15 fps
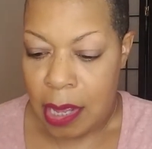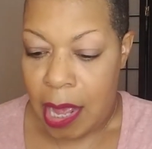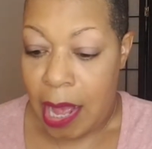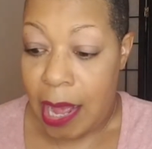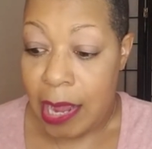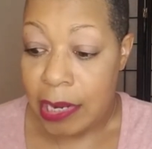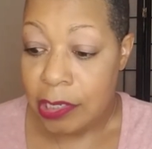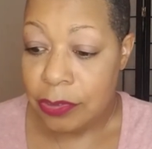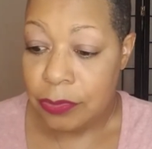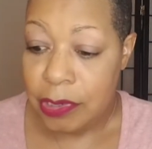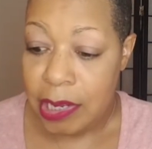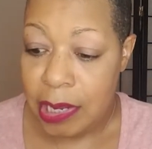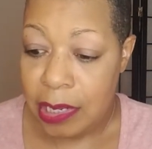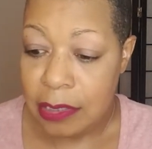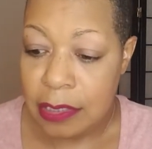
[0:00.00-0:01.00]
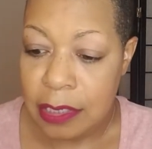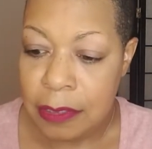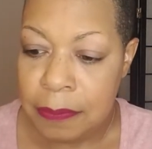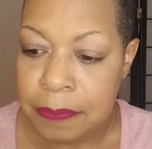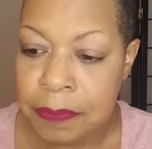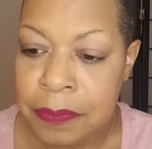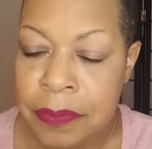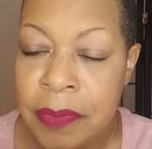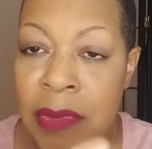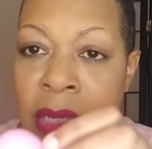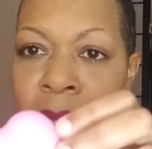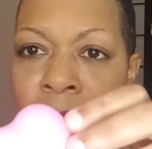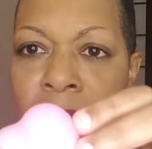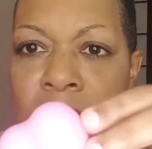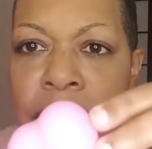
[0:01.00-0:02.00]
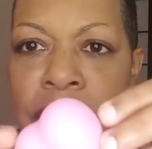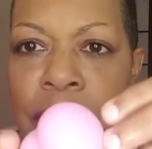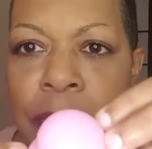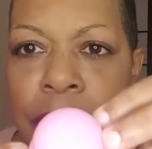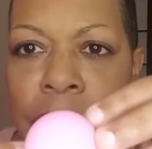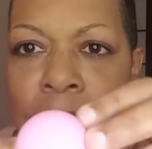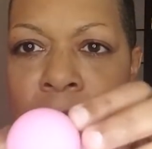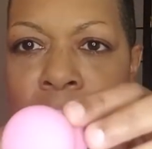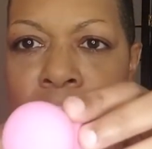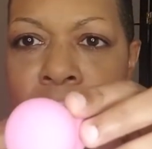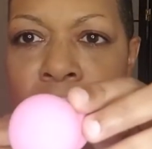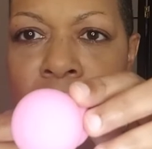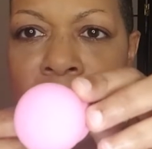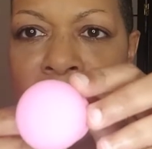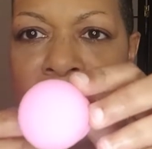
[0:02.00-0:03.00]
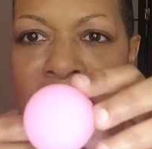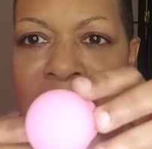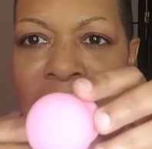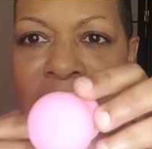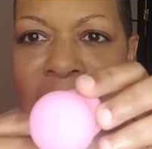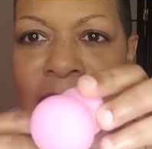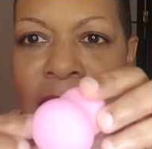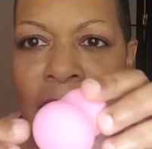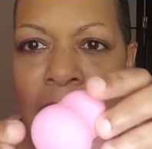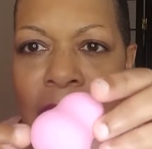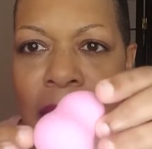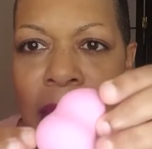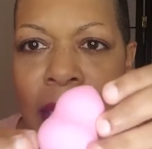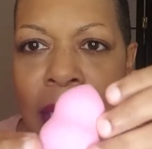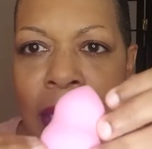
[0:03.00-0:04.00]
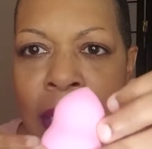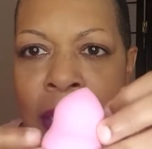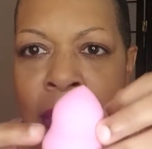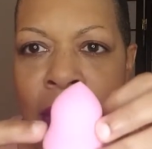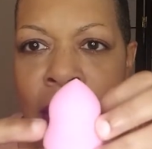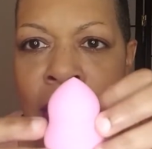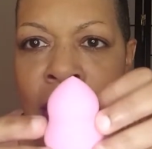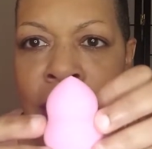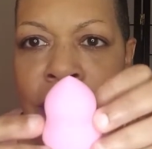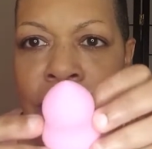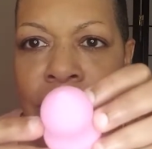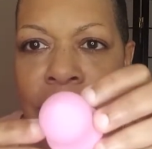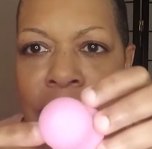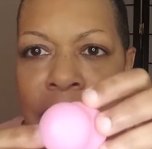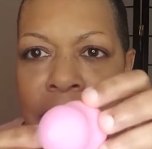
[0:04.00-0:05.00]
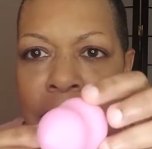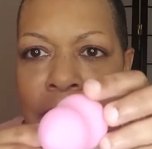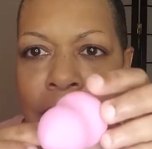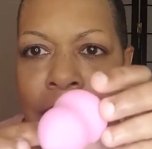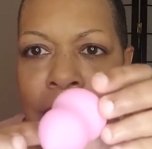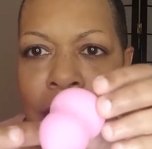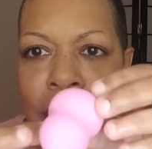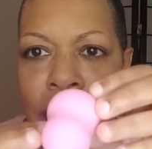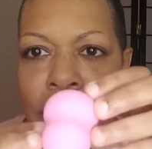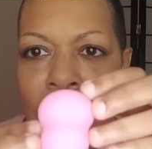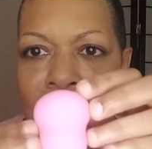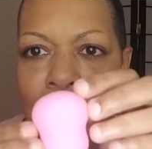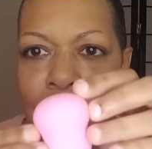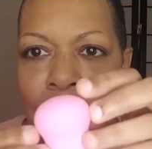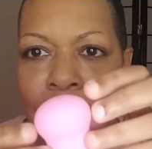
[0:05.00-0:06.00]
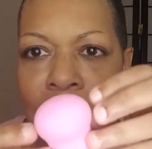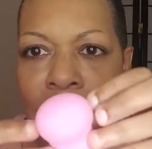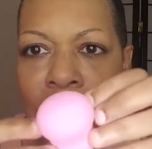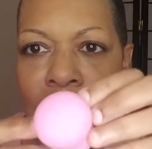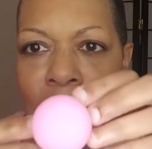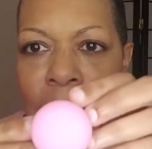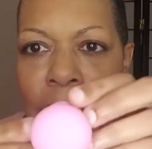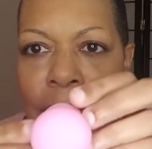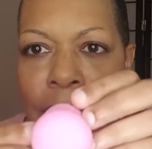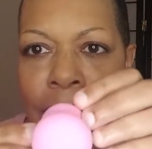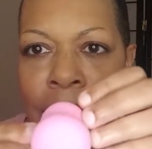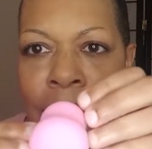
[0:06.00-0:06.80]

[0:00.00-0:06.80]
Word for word: I do not. This one, do you see anything on here? Looks brand new.